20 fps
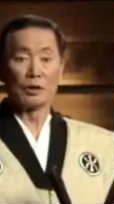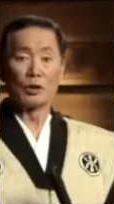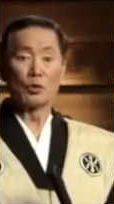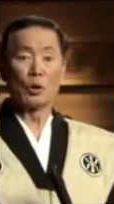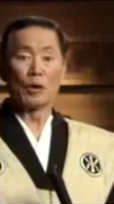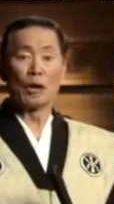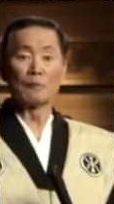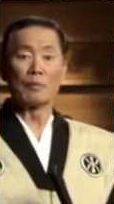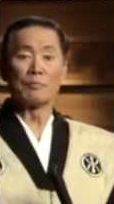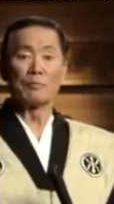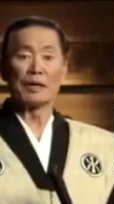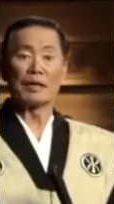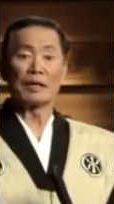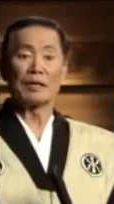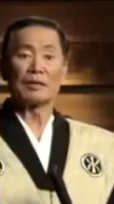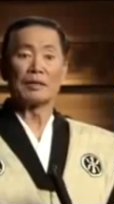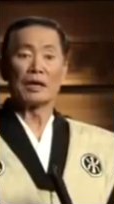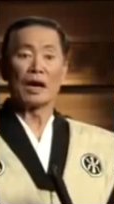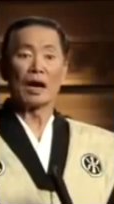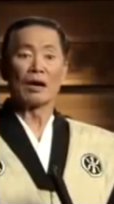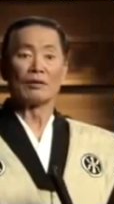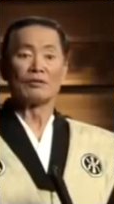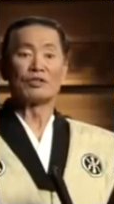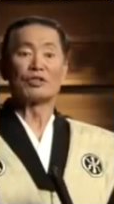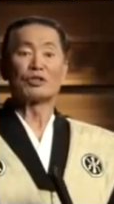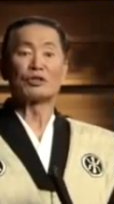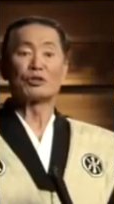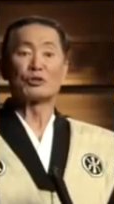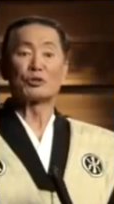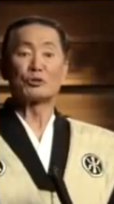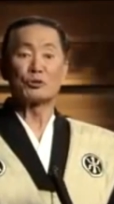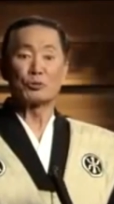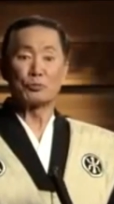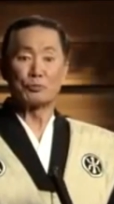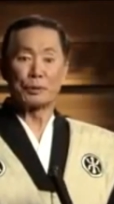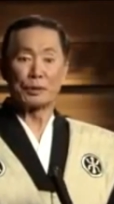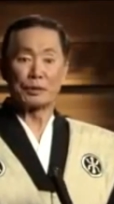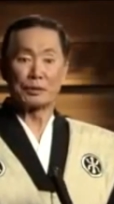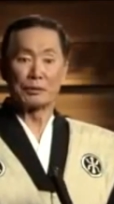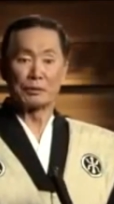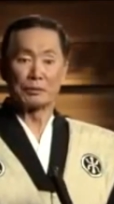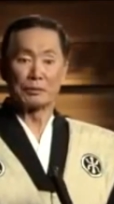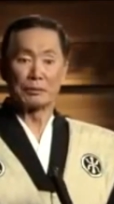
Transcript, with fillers: You are made of stupid.